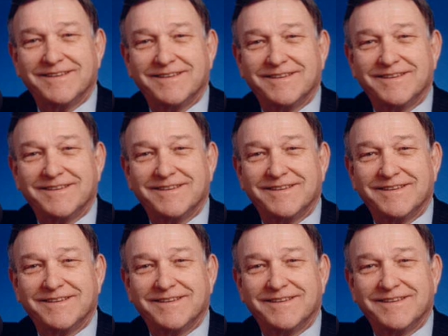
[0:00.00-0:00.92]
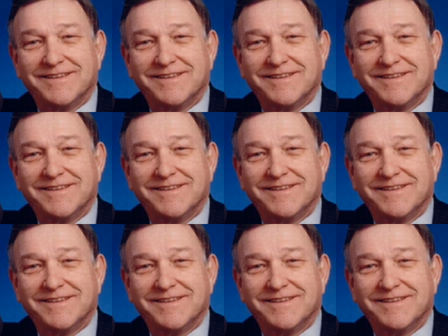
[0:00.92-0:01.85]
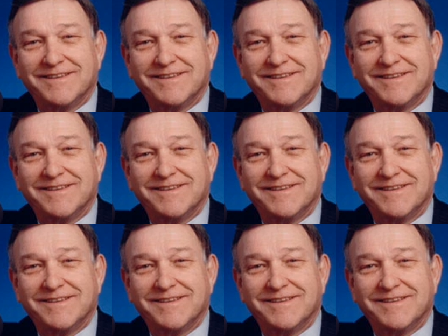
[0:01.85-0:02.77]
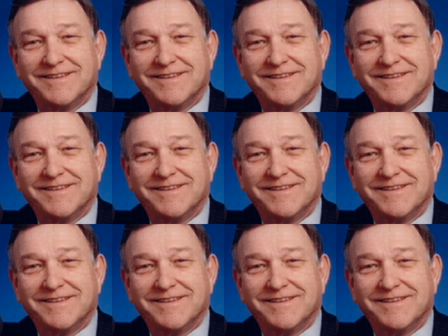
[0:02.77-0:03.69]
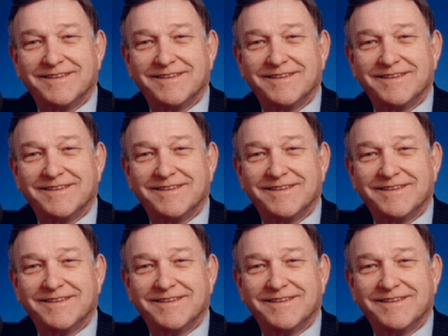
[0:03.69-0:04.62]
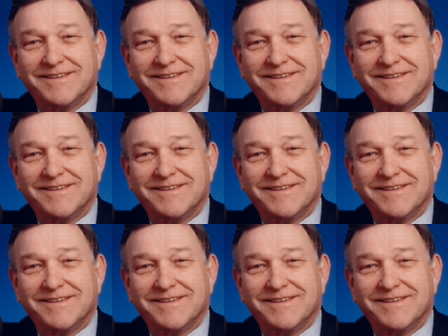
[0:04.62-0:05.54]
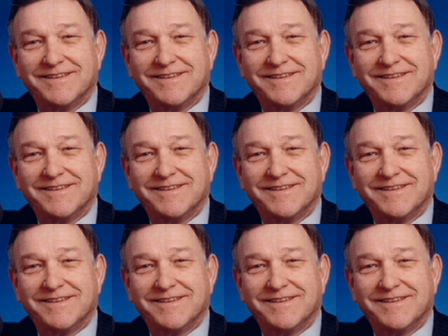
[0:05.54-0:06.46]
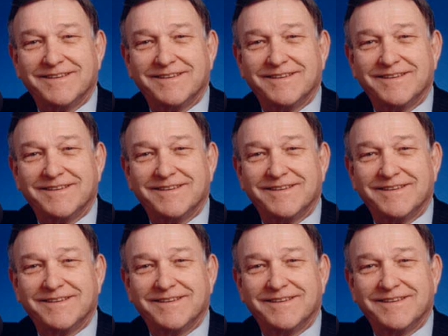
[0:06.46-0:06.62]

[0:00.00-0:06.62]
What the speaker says: This is a still picture; no speech is visible.